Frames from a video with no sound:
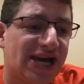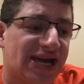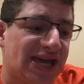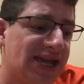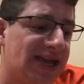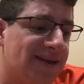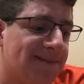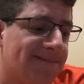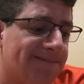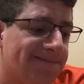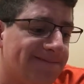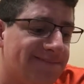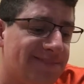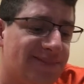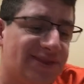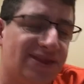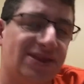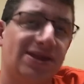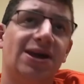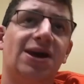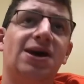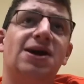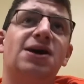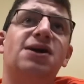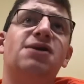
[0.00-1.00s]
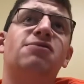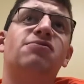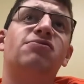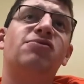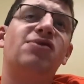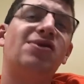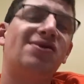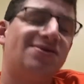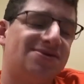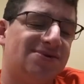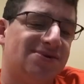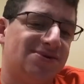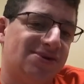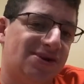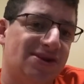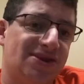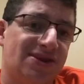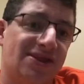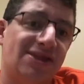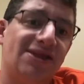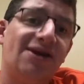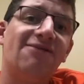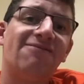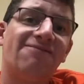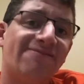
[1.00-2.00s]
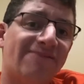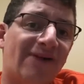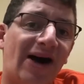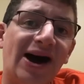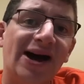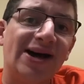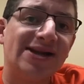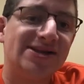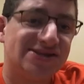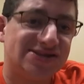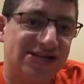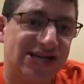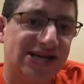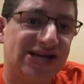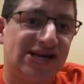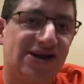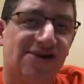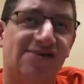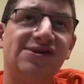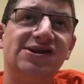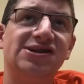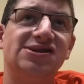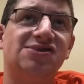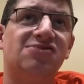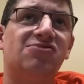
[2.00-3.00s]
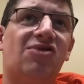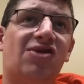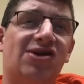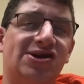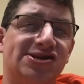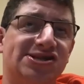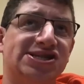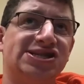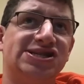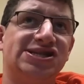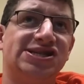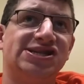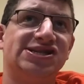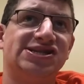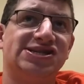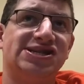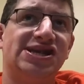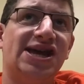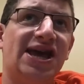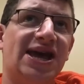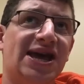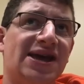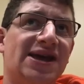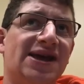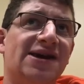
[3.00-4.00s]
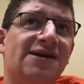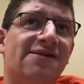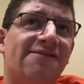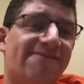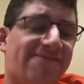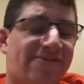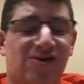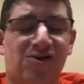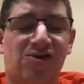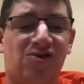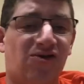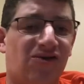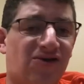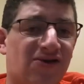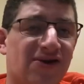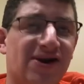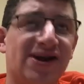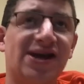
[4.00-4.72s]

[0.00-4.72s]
they're finally going to Washington State for Oregon against Washington State.